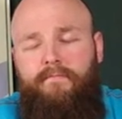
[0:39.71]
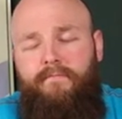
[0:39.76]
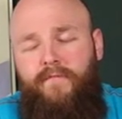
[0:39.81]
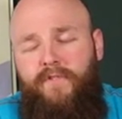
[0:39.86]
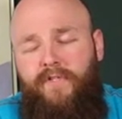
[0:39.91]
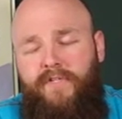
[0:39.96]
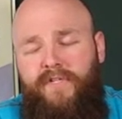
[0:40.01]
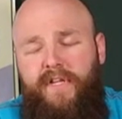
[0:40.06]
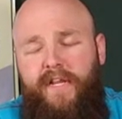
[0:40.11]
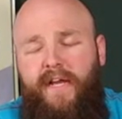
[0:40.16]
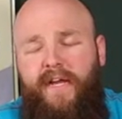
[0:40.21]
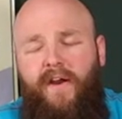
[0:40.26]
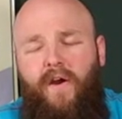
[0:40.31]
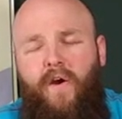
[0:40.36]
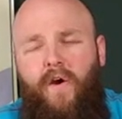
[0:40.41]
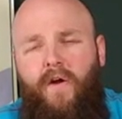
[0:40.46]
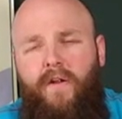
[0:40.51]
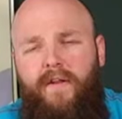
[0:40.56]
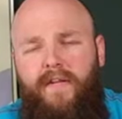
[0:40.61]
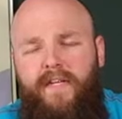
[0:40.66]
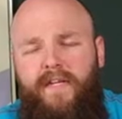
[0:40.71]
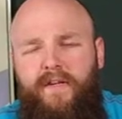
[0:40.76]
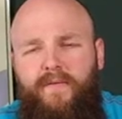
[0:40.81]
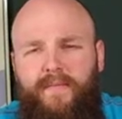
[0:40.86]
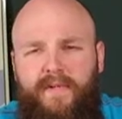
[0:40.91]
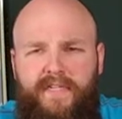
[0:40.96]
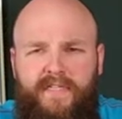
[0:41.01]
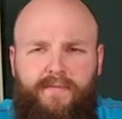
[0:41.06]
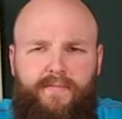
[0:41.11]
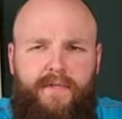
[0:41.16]
just like all
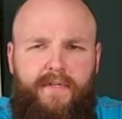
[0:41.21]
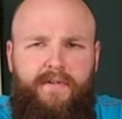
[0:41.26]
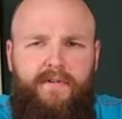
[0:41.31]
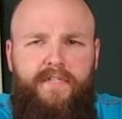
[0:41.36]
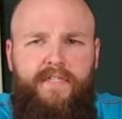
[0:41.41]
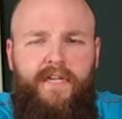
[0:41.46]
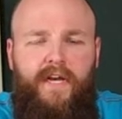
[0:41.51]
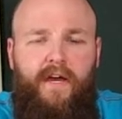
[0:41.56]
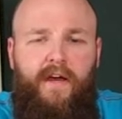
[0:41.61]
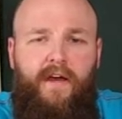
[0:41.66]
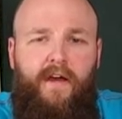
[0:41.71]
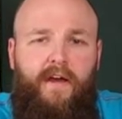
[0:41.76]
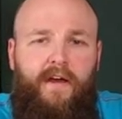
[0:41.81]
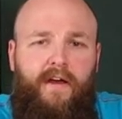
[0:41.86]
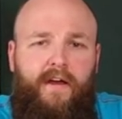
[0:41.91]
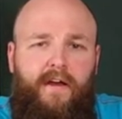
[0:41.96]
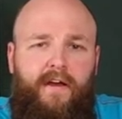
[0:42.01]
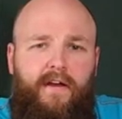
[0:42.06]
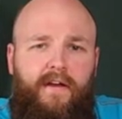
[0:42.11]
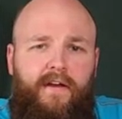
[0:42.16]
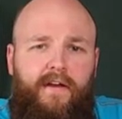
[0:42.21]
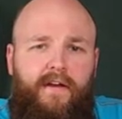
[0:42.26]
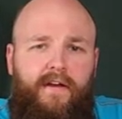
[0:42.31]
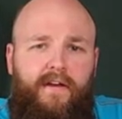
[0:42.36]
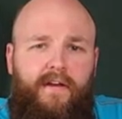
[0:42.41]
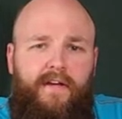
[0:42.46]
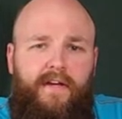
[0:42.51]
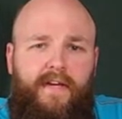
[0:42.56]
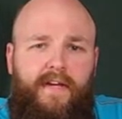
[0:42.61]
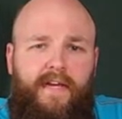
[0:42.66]
Lindemans beers,
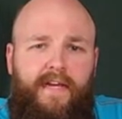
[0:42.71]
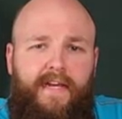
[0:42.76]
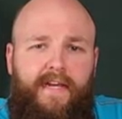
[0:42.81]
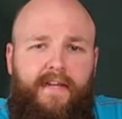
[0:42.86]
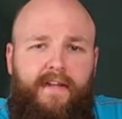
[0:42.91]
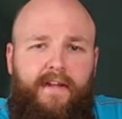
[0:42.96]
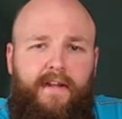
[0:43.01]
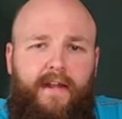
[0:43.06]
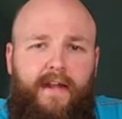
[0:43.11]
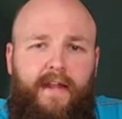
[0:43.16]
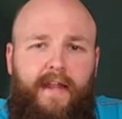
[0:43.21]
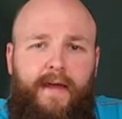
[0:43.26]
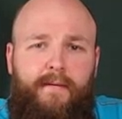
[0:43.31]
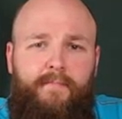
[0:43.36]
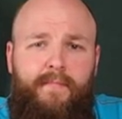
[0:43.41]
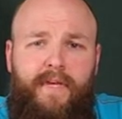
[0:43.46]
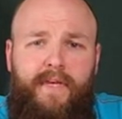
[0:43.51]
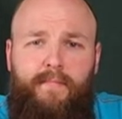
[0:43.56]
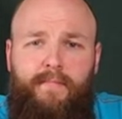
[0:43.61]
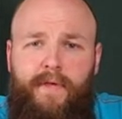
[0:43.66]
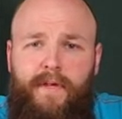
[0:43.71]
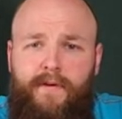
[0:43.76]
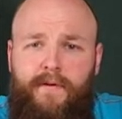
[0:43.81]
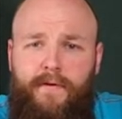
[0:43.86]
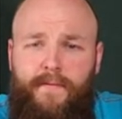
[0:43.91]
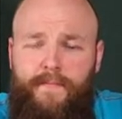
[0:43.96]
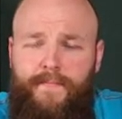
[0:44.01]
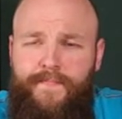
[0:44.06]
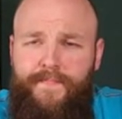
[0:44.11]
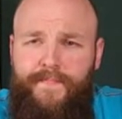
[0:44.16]
a lambic beer.